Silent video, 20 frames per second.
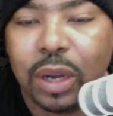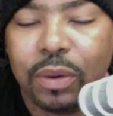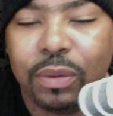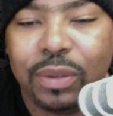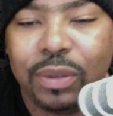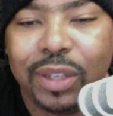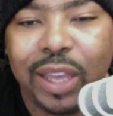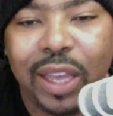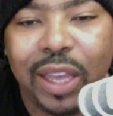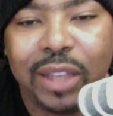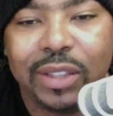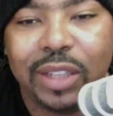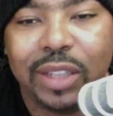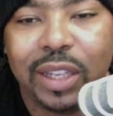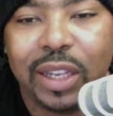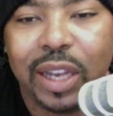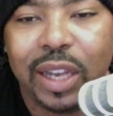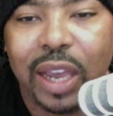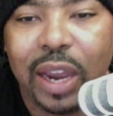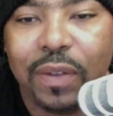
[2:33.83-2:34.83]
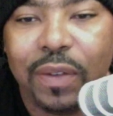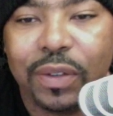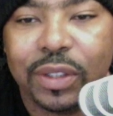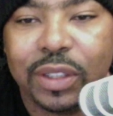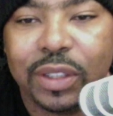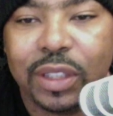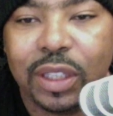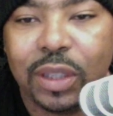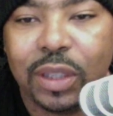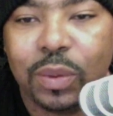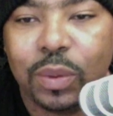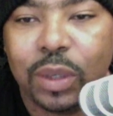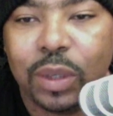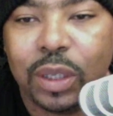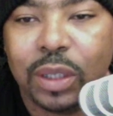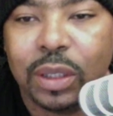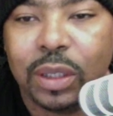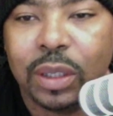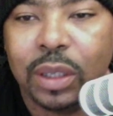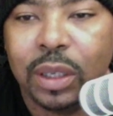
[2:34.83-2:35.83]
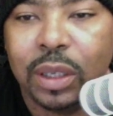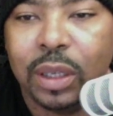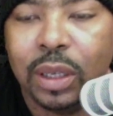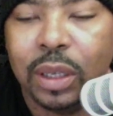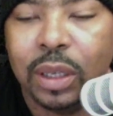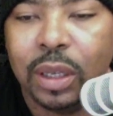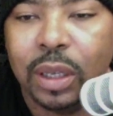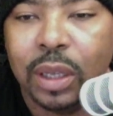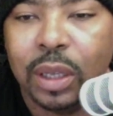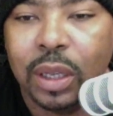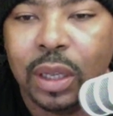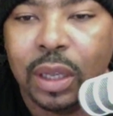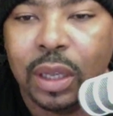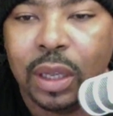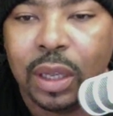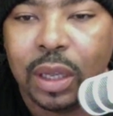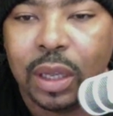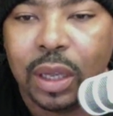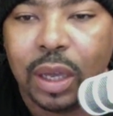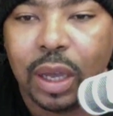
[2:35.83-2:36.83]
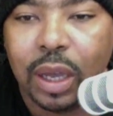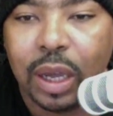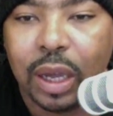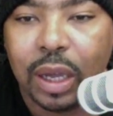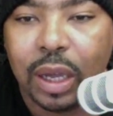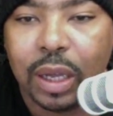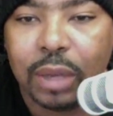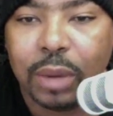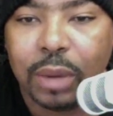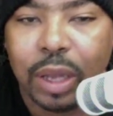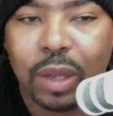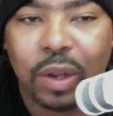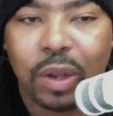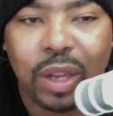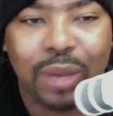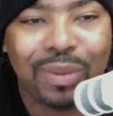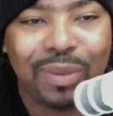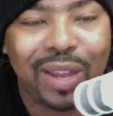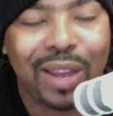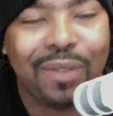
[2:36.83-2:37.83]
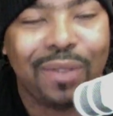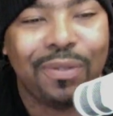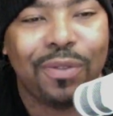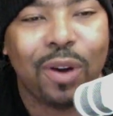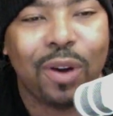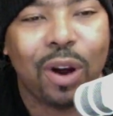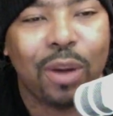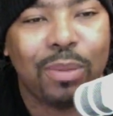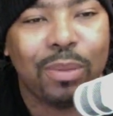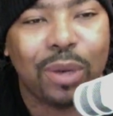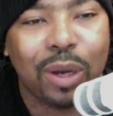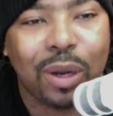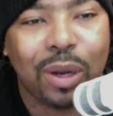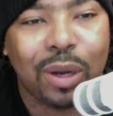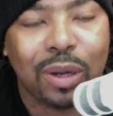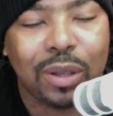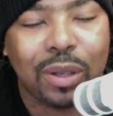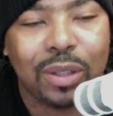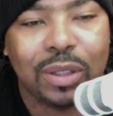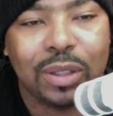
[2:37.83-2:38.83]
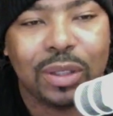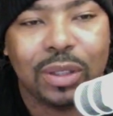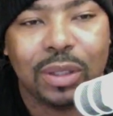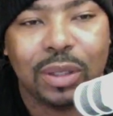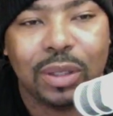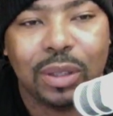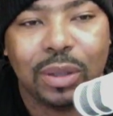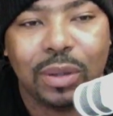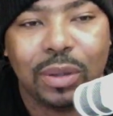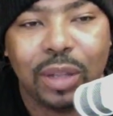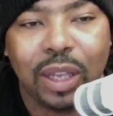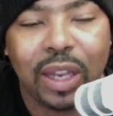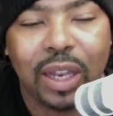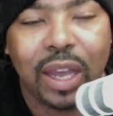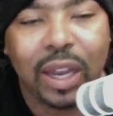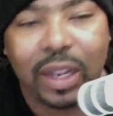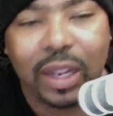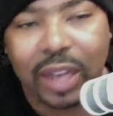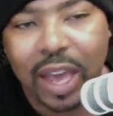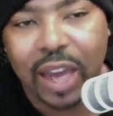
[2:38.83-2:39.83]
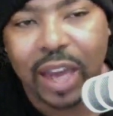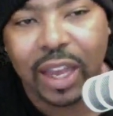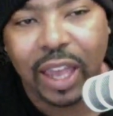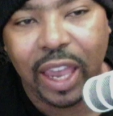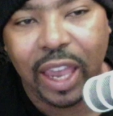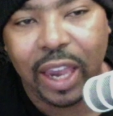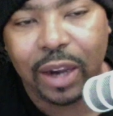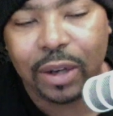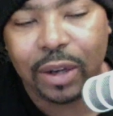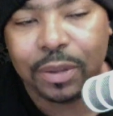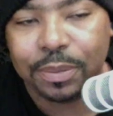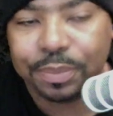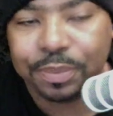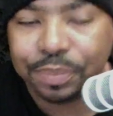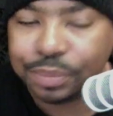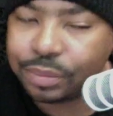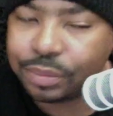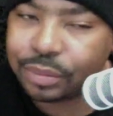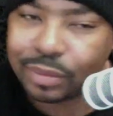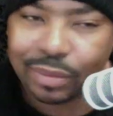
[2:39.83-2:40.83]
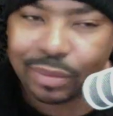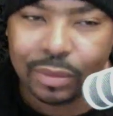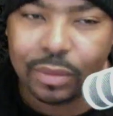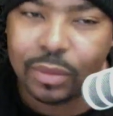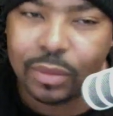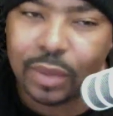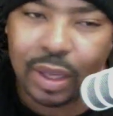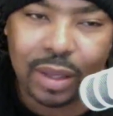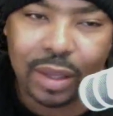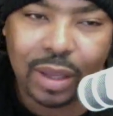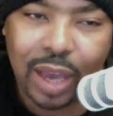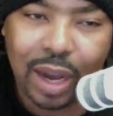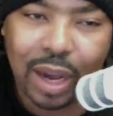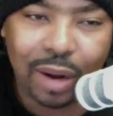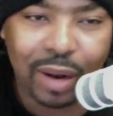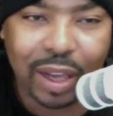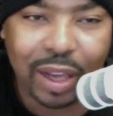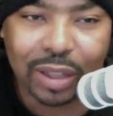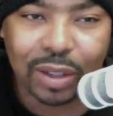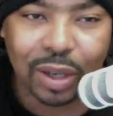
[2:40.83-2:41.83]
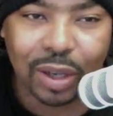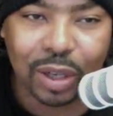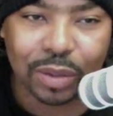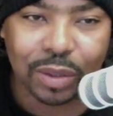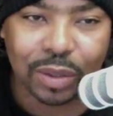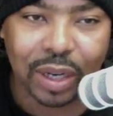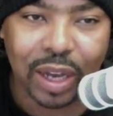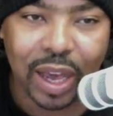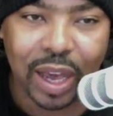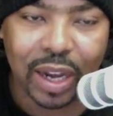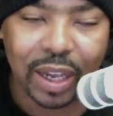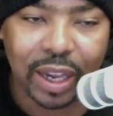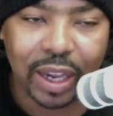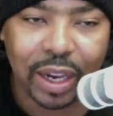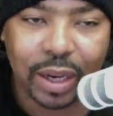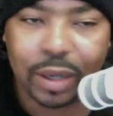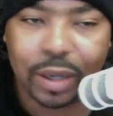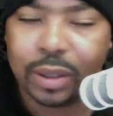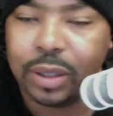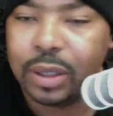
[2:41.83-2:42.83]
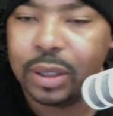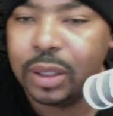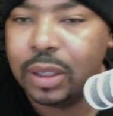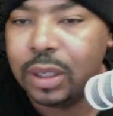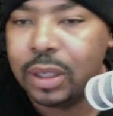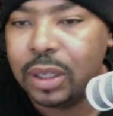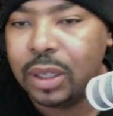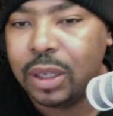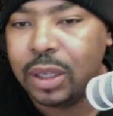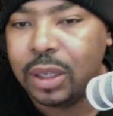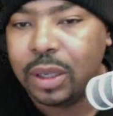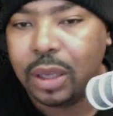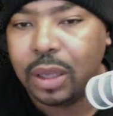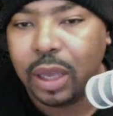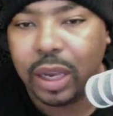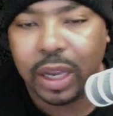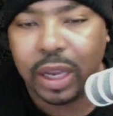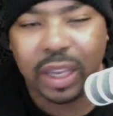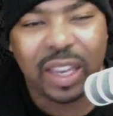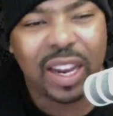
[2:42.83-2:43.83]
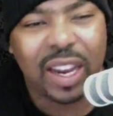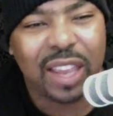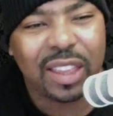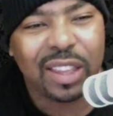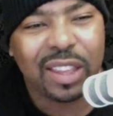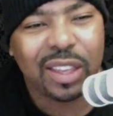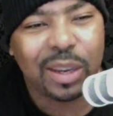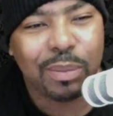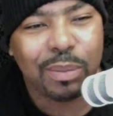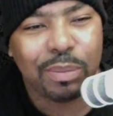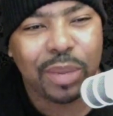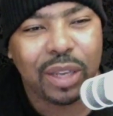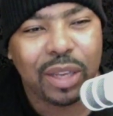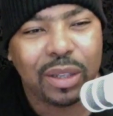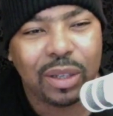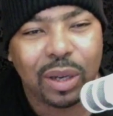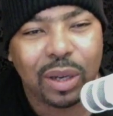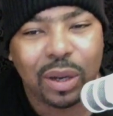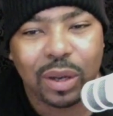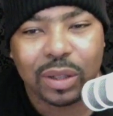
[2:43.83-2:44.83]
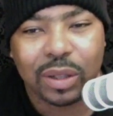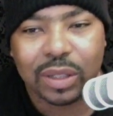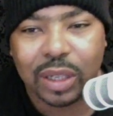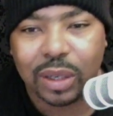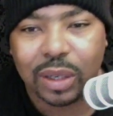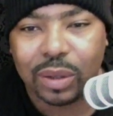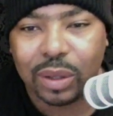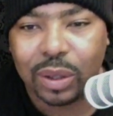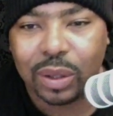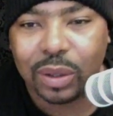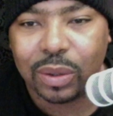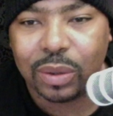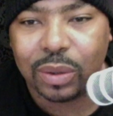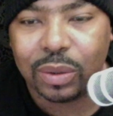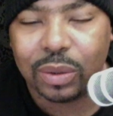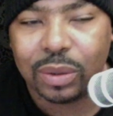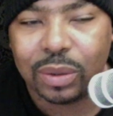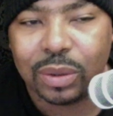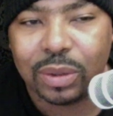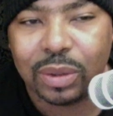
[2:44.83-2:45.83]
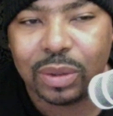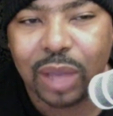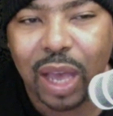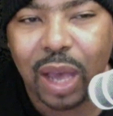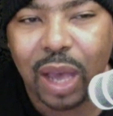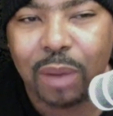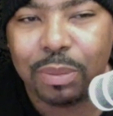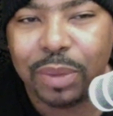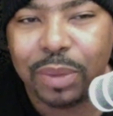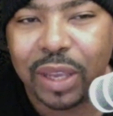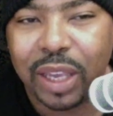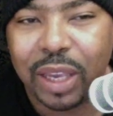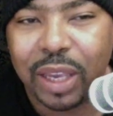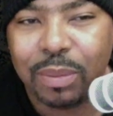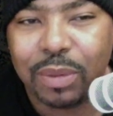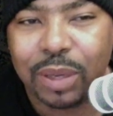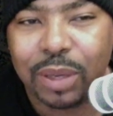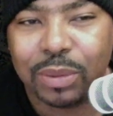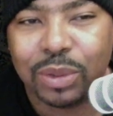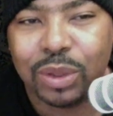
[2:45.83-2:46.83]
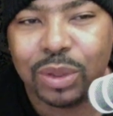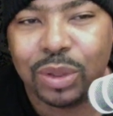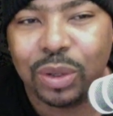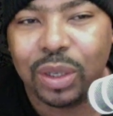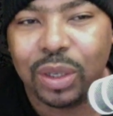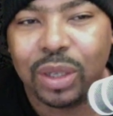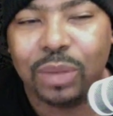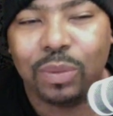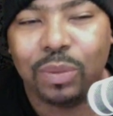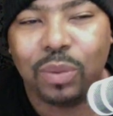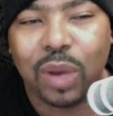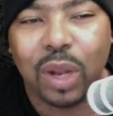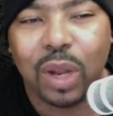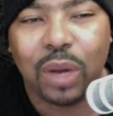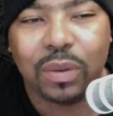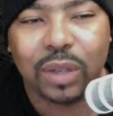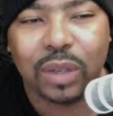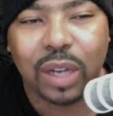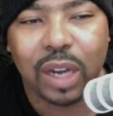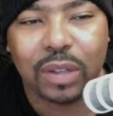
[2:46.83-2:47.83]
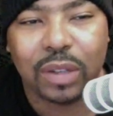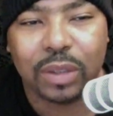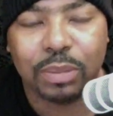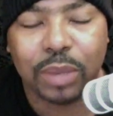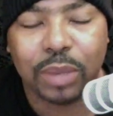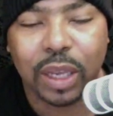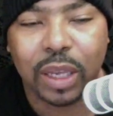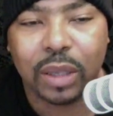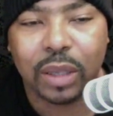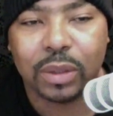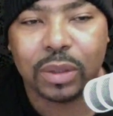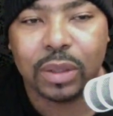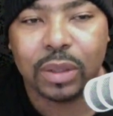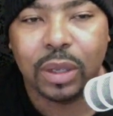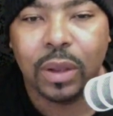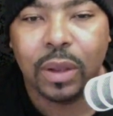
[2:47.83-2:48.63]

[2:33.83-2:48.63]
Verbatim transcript: I can't say that I've ever seen one. I know they're like farm dogs. They like a lot of hair. I don't like dogs with a lot of hair. And again, I think they're big dogs. I don't know how big, but I'm sure they're well over 100 pounds.